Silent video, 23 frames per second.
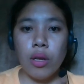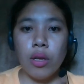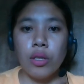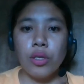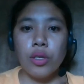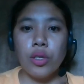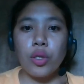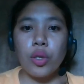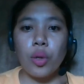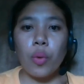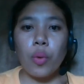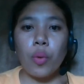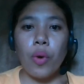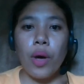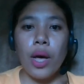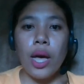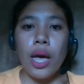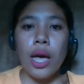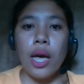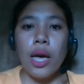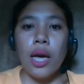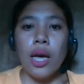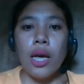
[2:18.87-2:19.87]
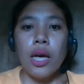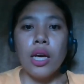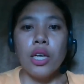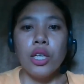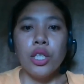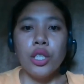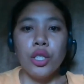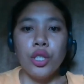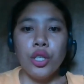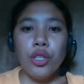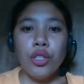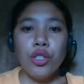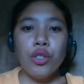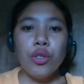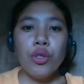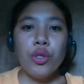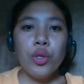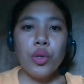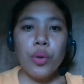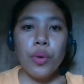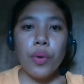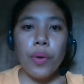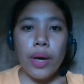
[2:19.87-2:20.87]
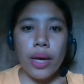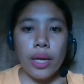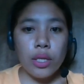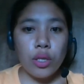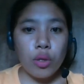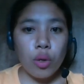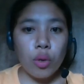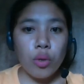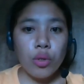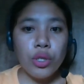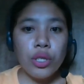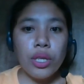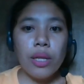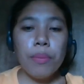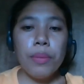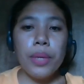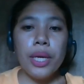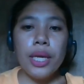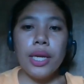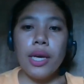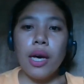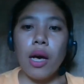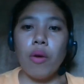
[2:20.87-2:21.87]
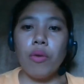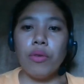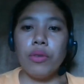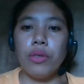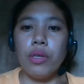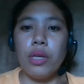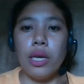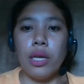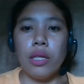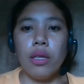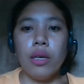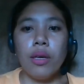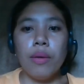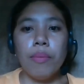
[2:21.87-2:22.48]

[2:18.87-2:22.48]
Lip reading: So you should do a social media audit